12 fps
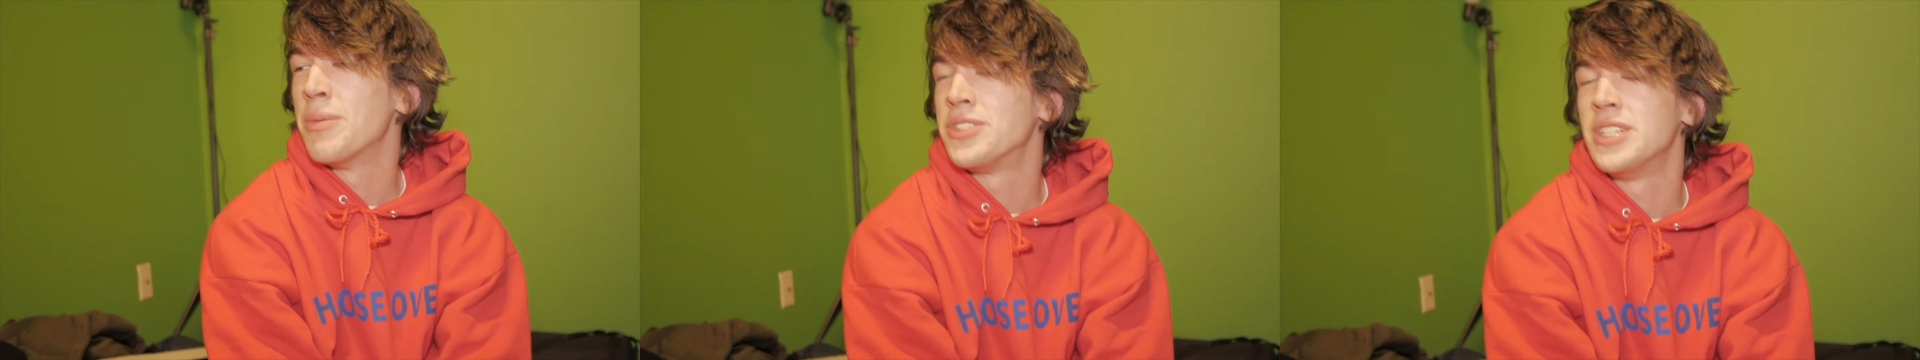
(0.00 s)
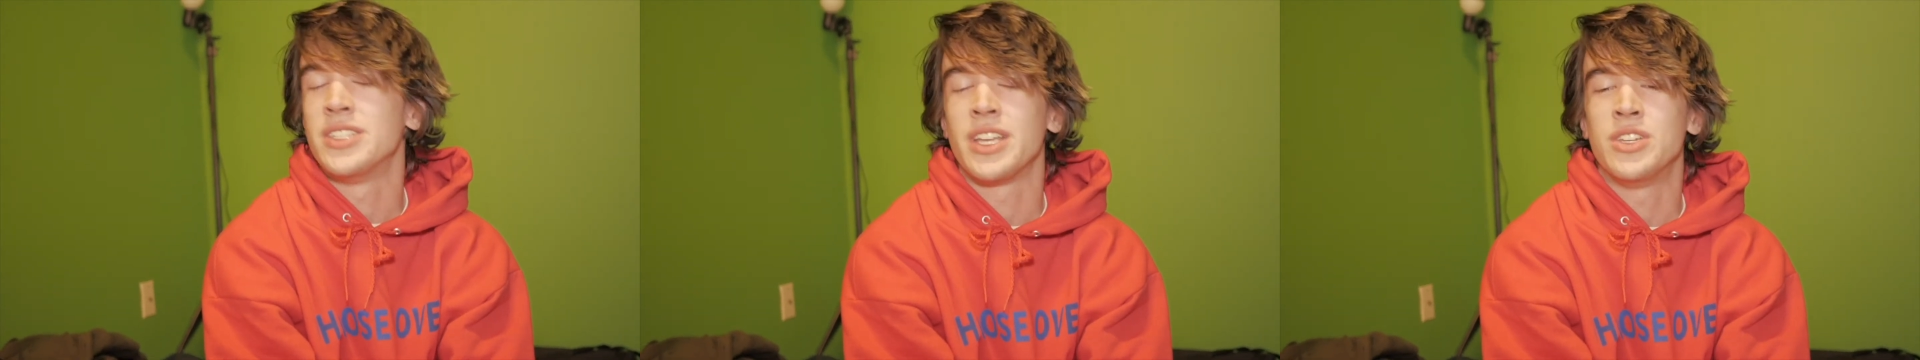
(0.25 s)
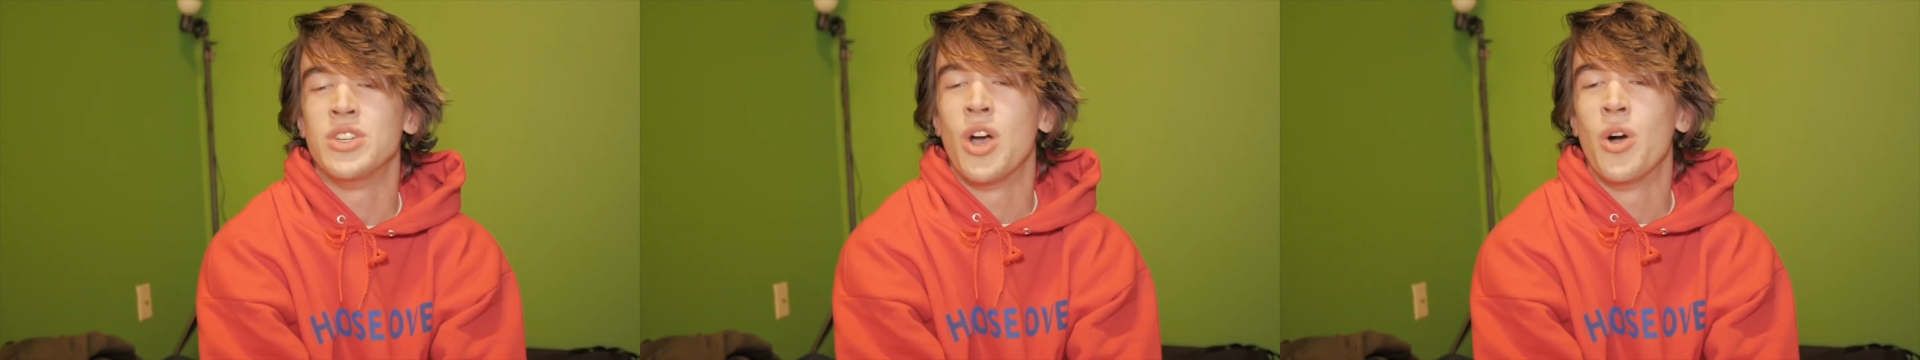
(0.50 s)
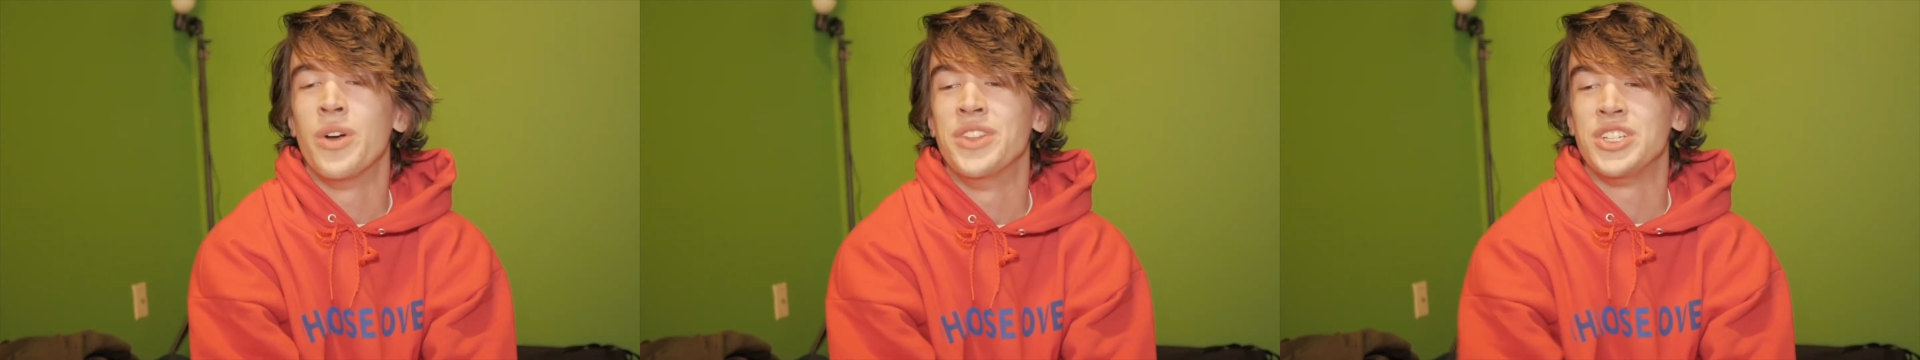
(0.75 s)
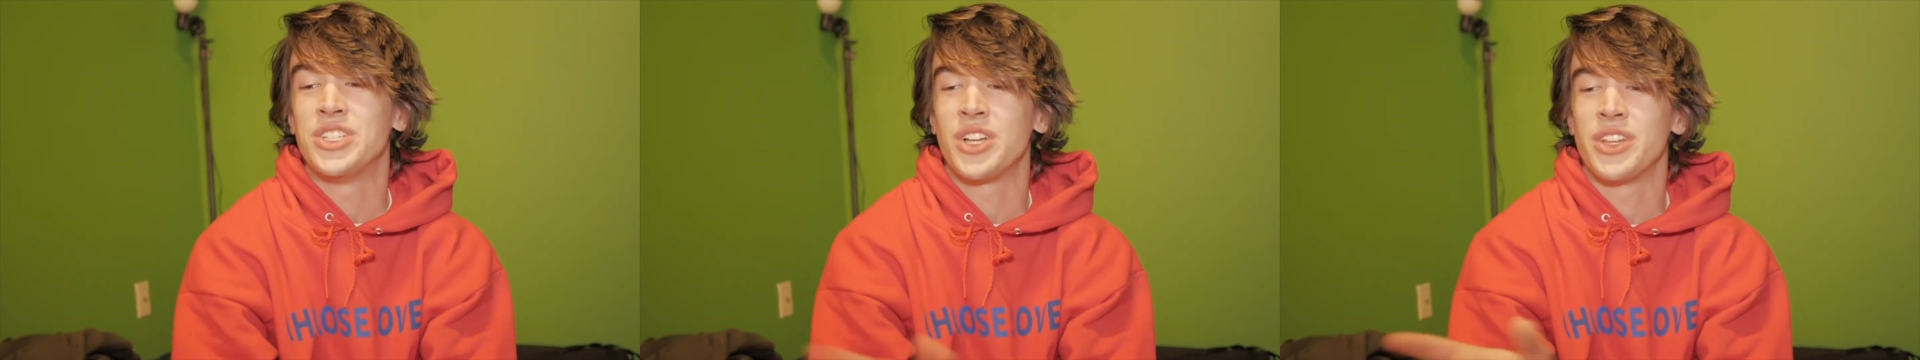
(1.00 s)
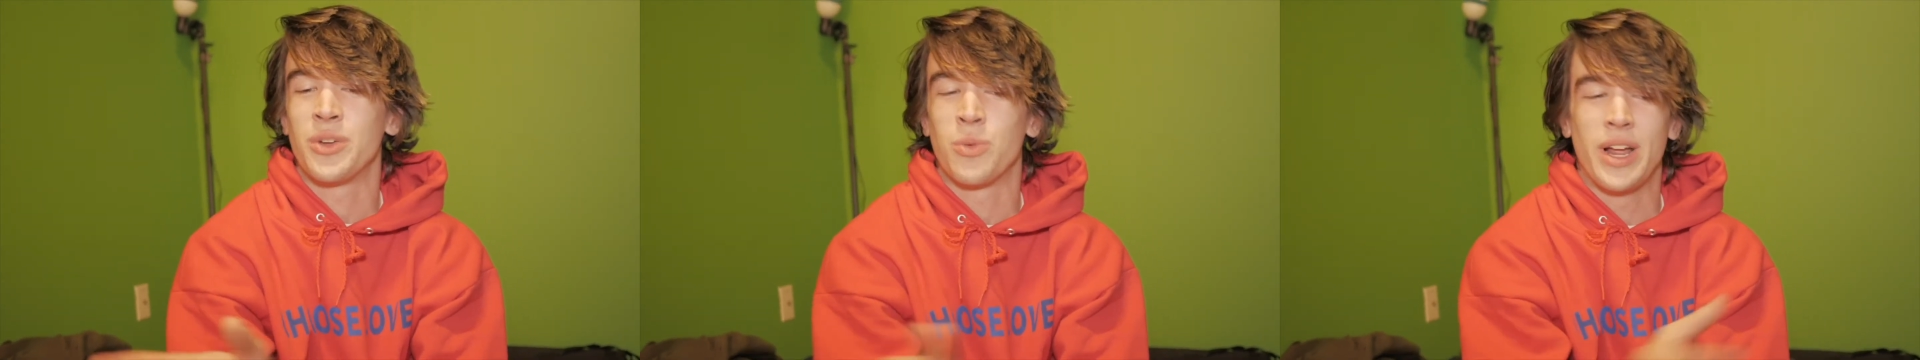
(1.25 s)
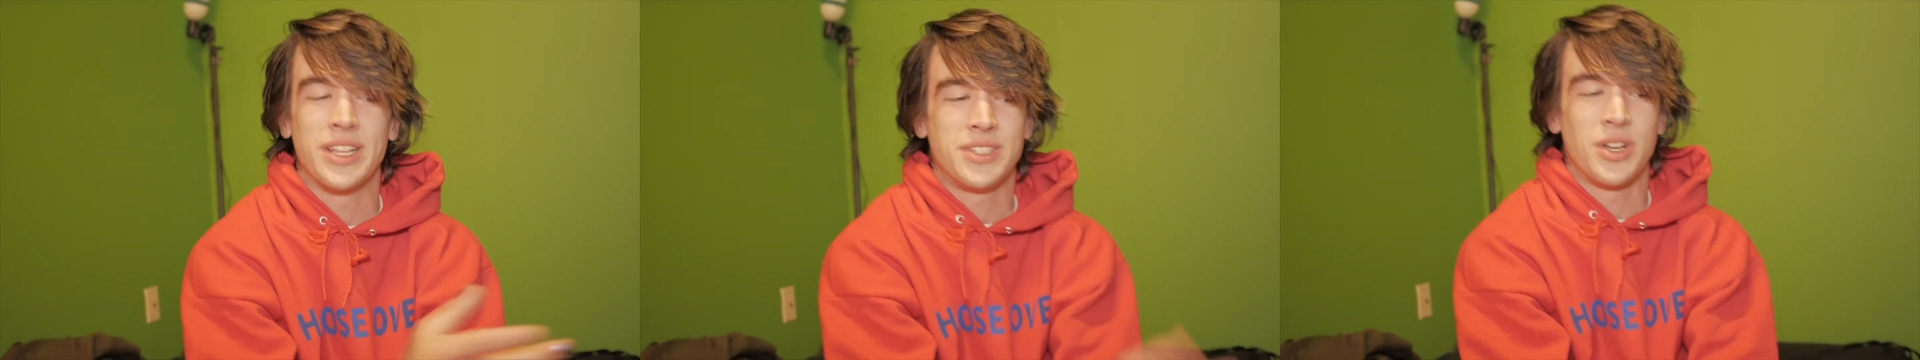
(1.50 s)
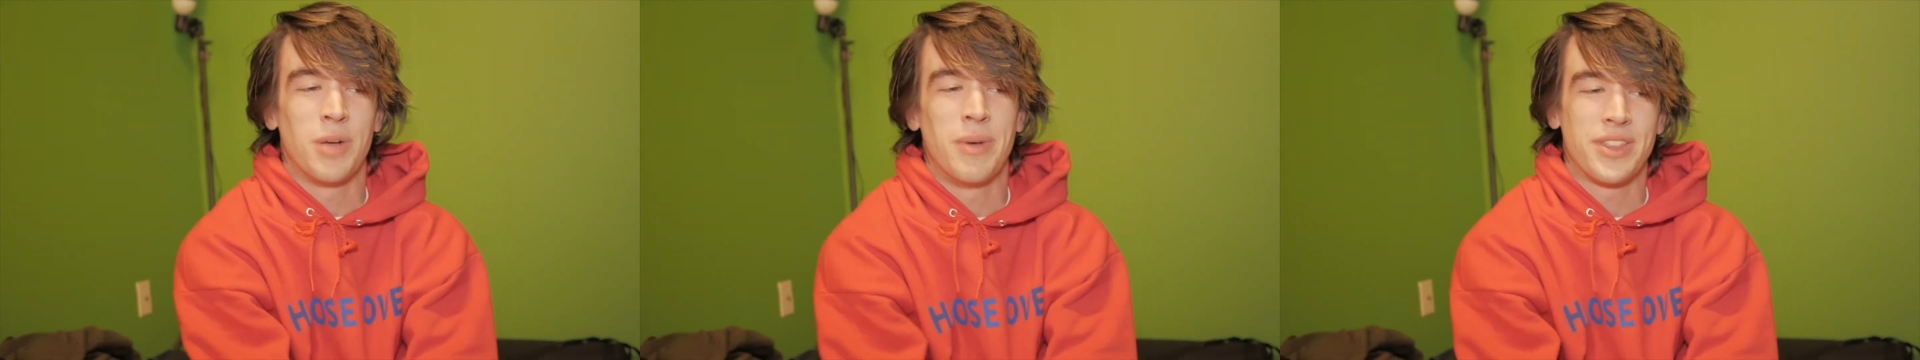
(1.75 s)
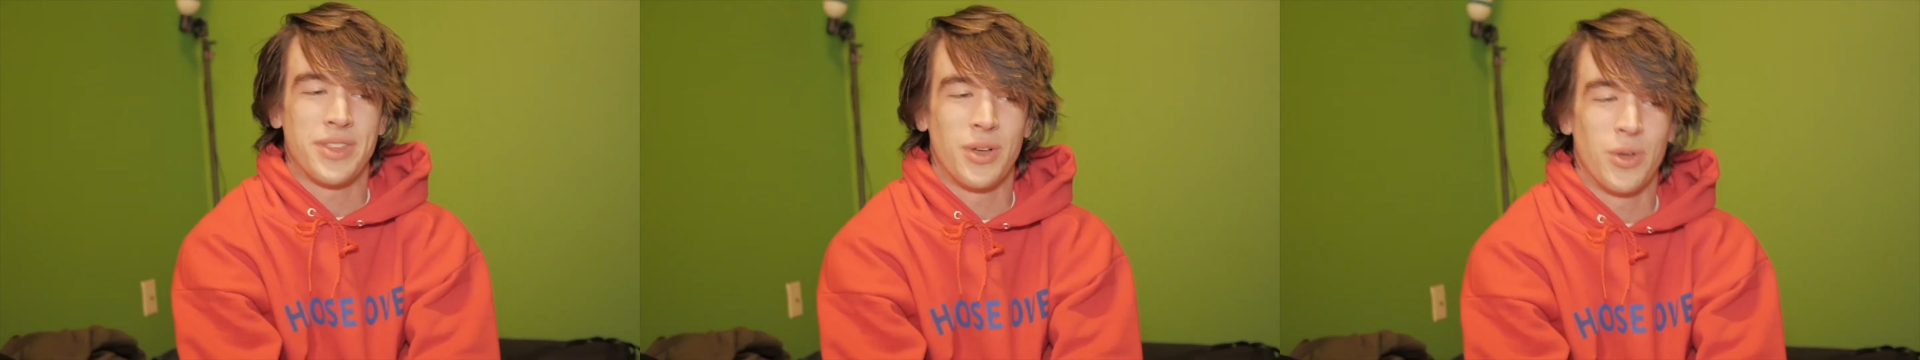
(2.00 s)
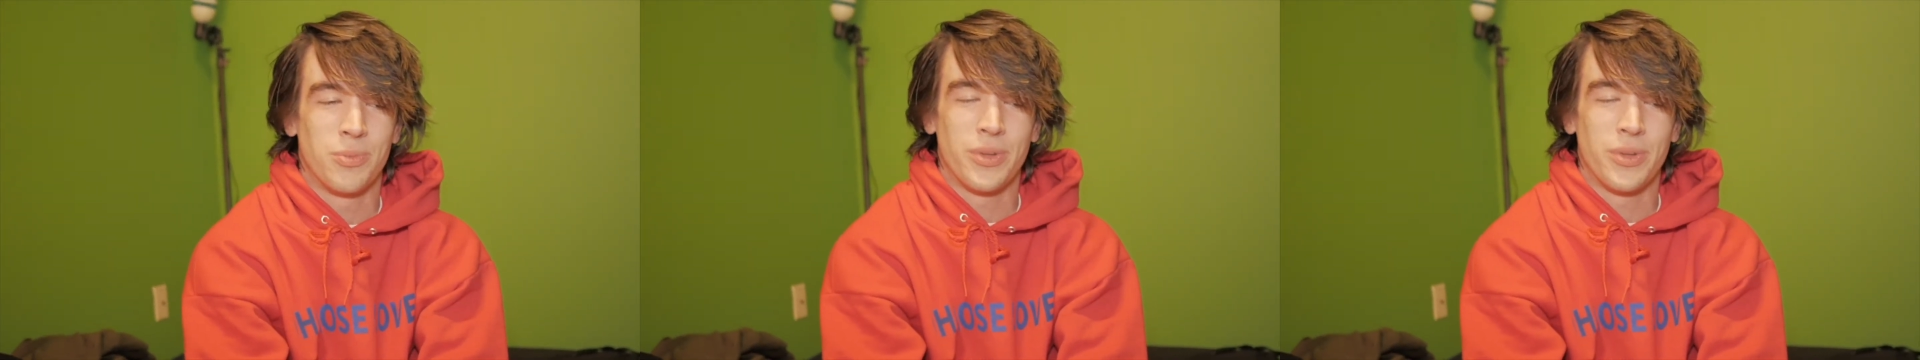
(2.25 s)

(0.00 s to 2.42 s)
He's like, "No," and then she started like ranting all about the whole plan.